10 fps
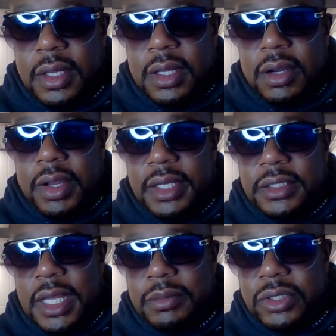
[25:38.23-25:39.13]
Okay,
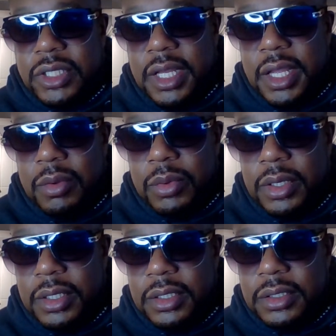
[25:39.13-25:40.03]
Samson said he
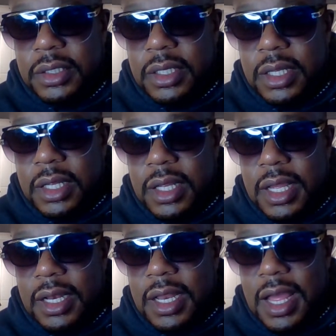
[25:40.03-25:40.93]
was
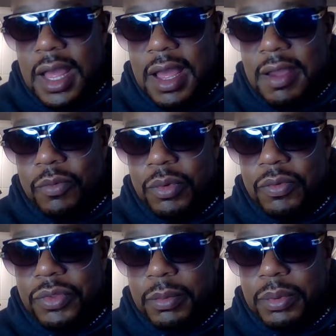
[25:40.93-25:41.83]
alive
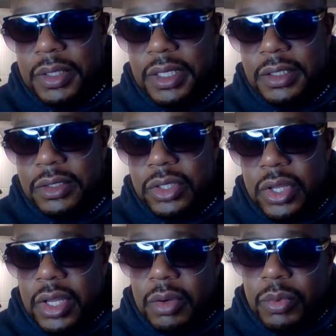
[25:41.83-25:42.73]
with the police
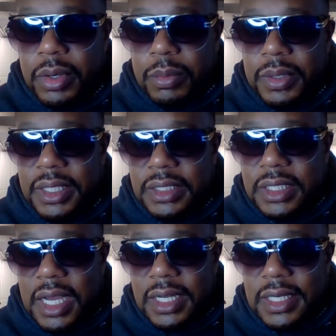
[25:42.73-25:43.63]
when the police
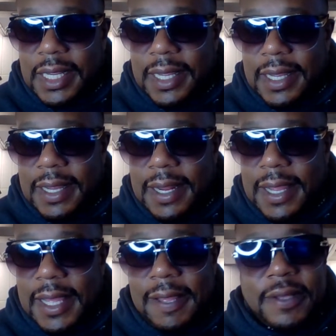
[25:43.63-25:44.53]
got there.
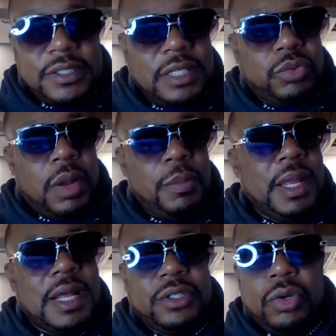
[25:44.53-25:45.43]
So that's what I mean.
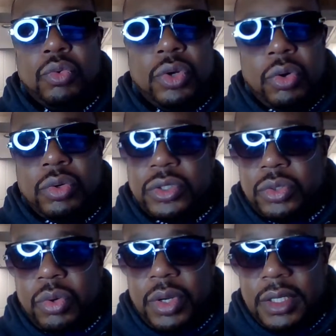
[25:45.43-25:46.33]
I don't know the
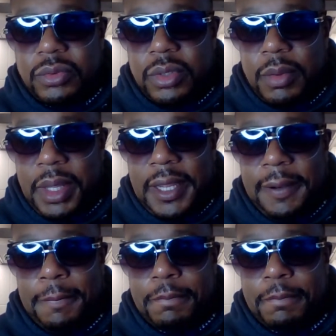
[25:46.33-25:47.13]
story. That's what I mean.